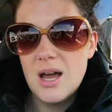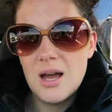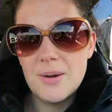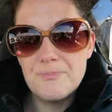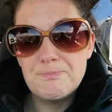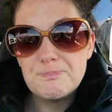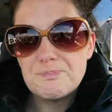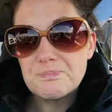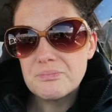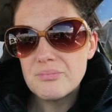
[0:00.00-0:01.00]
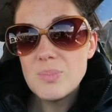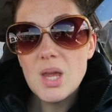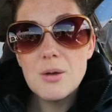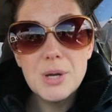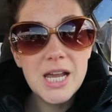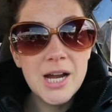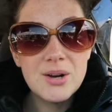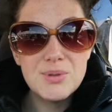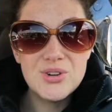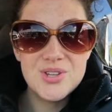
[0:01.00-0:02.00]
Um, but
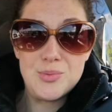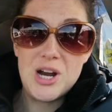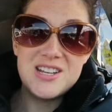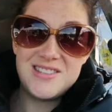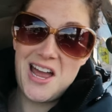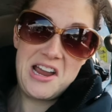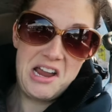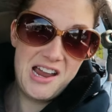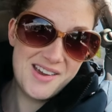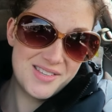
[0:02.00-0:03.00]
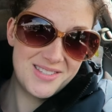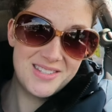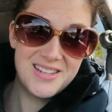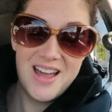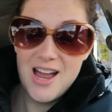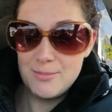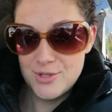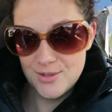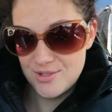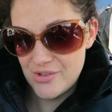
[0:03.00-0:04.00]
Caribou is where it's at, guys. I'm
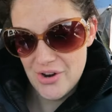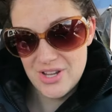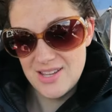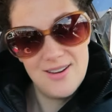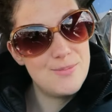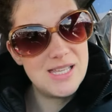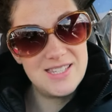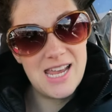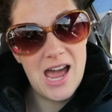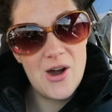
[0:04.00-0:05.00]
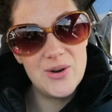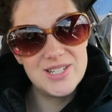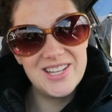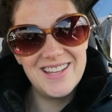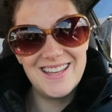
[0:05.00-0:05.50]
so sorry that you're missing out.